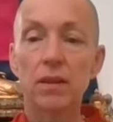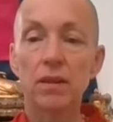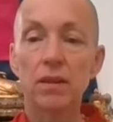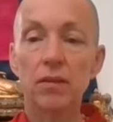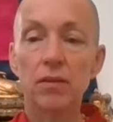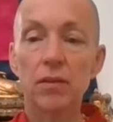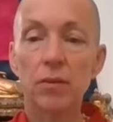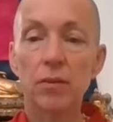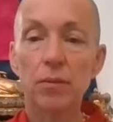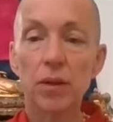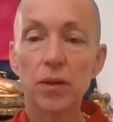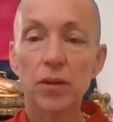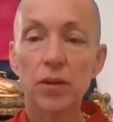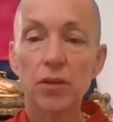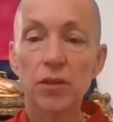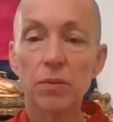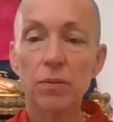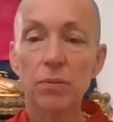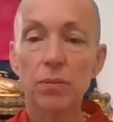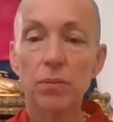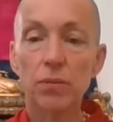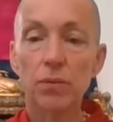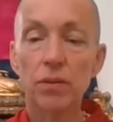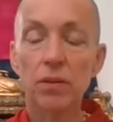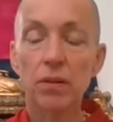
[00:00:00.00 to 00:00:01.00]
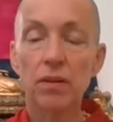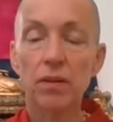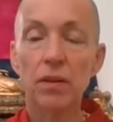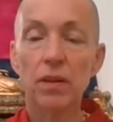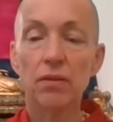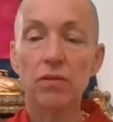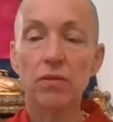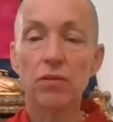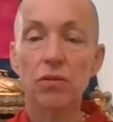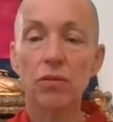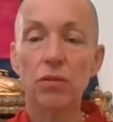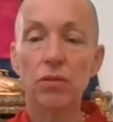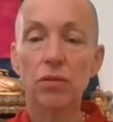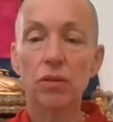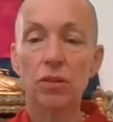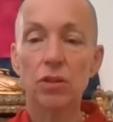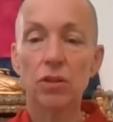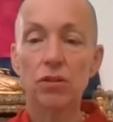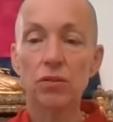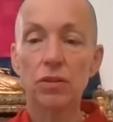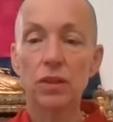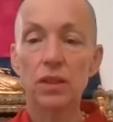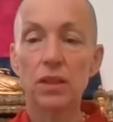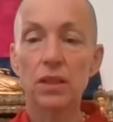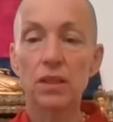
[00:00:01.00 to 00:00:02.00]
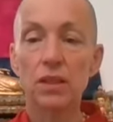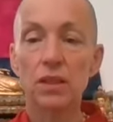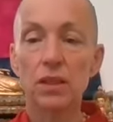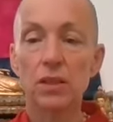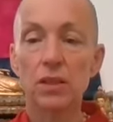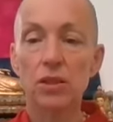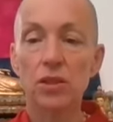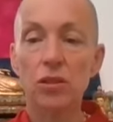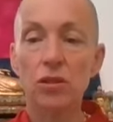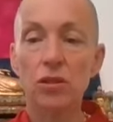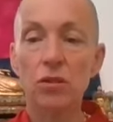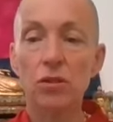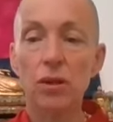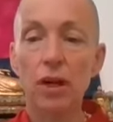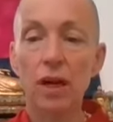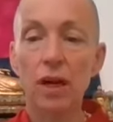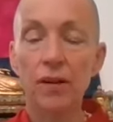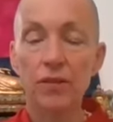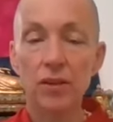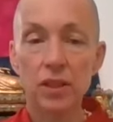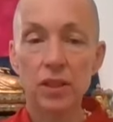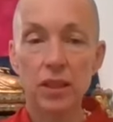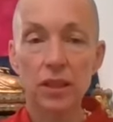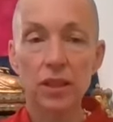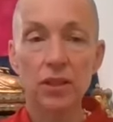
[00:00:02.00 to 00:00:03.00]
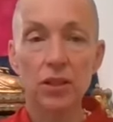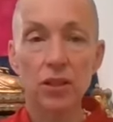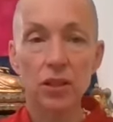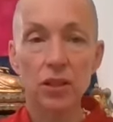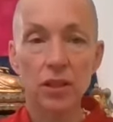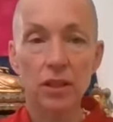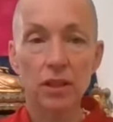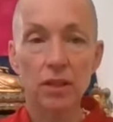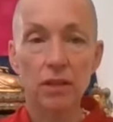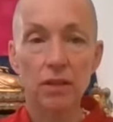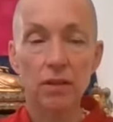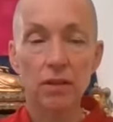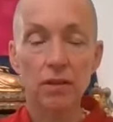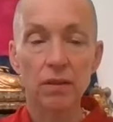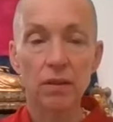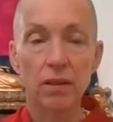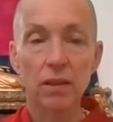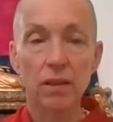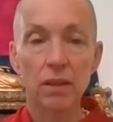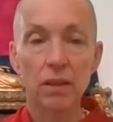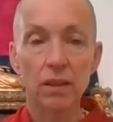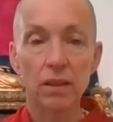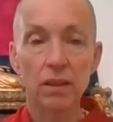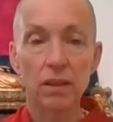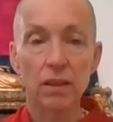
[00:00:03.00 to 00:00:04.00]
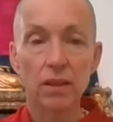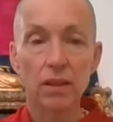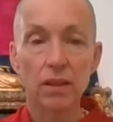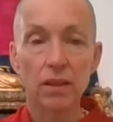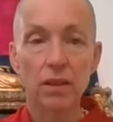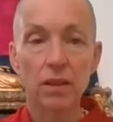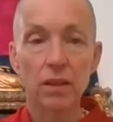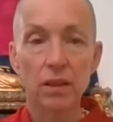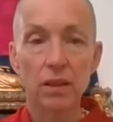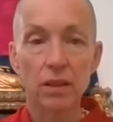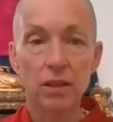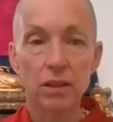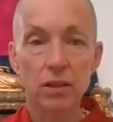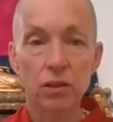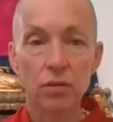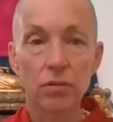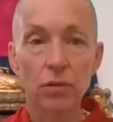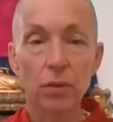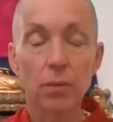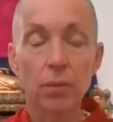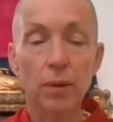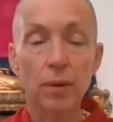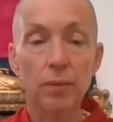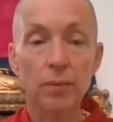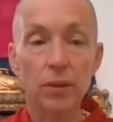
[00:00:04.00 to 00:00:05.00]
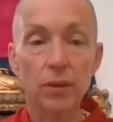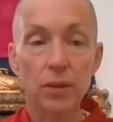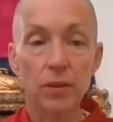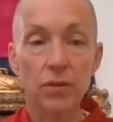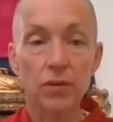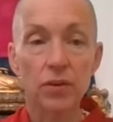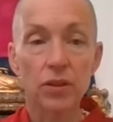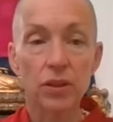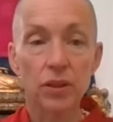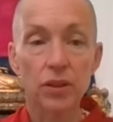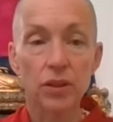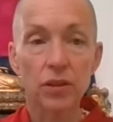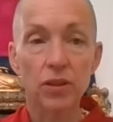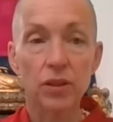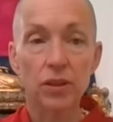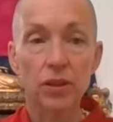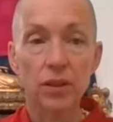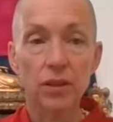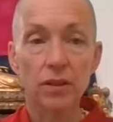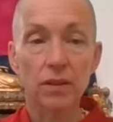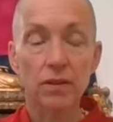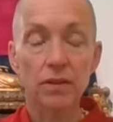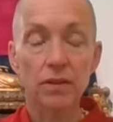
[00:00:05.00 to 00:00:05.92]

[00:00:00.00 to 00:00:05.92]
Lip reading: The most important thing for a retreat is to have a teacher and to remember your teacher.